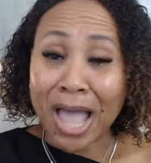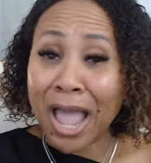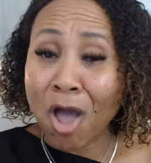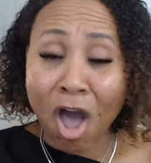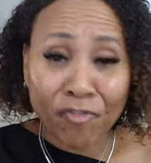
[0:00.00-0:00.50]

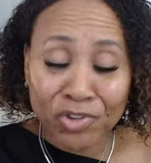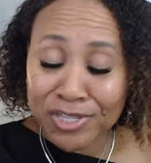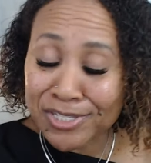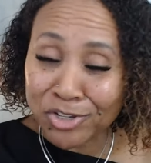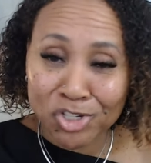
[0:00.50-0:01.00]
I offer
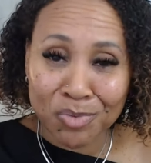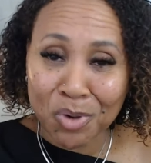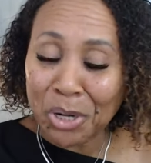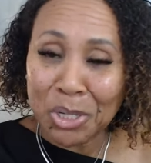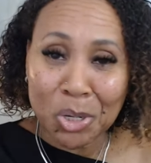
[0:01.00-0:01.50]
this digital
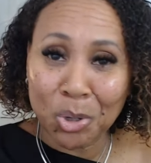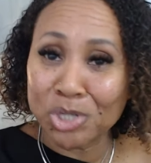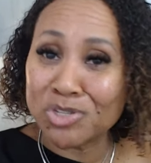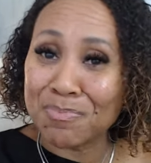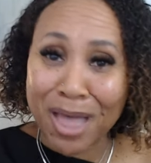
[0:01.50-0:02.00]
marketing
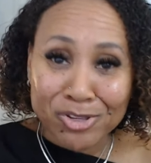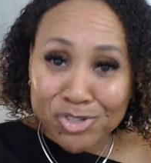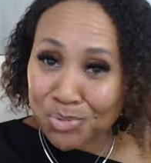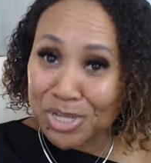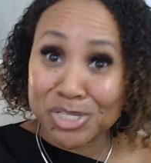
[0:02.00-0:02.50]
course with
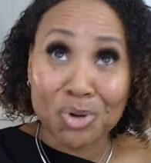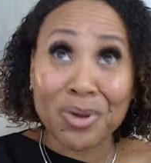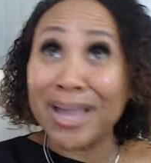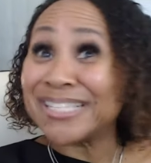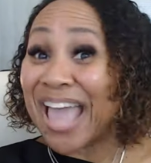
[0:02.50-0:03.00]
Master Resale
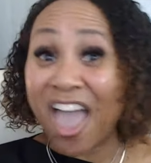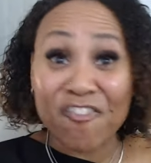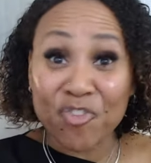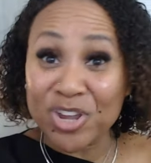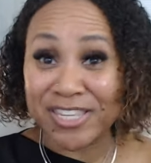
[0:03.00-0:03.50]
Rights every